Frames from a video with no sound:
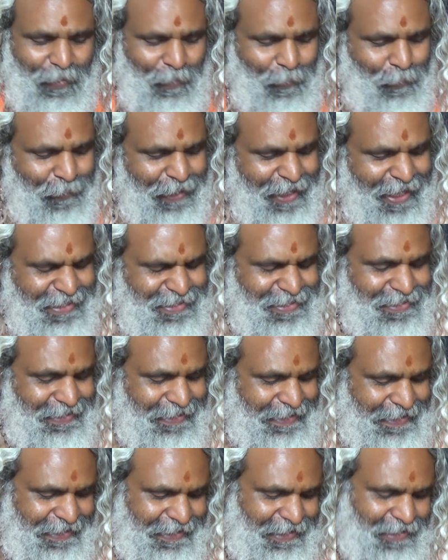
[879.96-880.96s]
Whereas
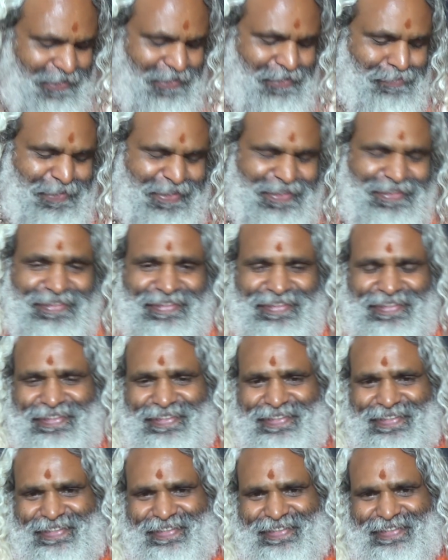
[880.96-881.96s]
dhira means
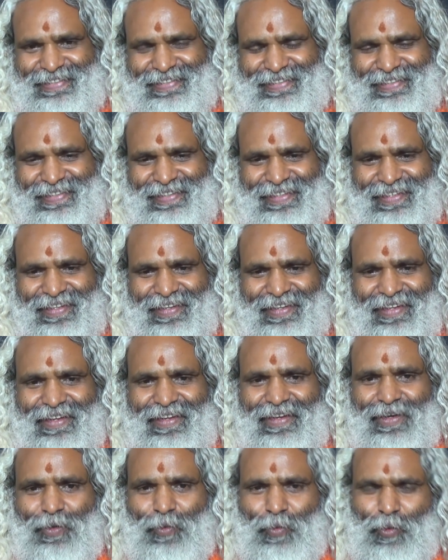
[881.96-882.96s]

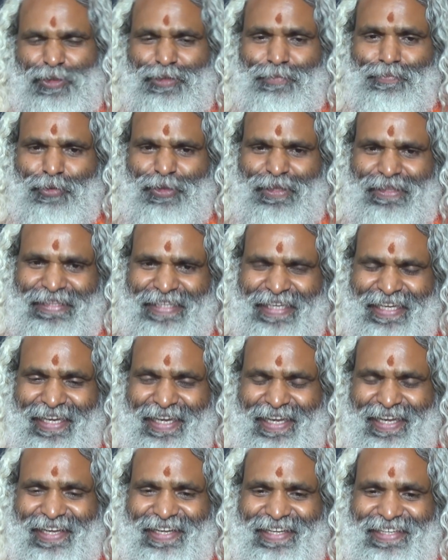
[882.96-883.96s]
whose
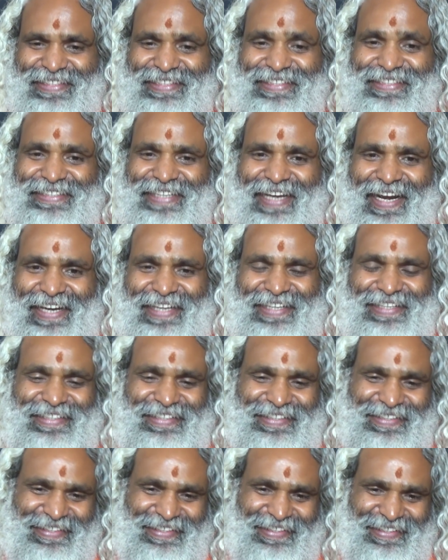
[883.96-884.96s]
buddhi is steady,
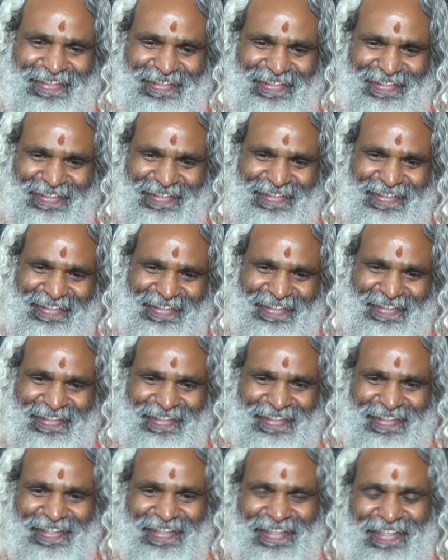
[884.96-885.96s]

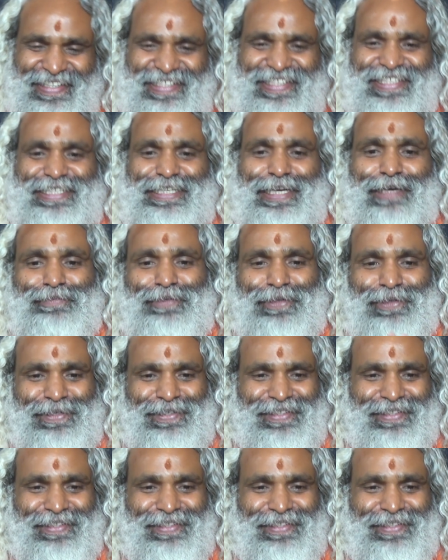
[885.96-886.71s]
is stable.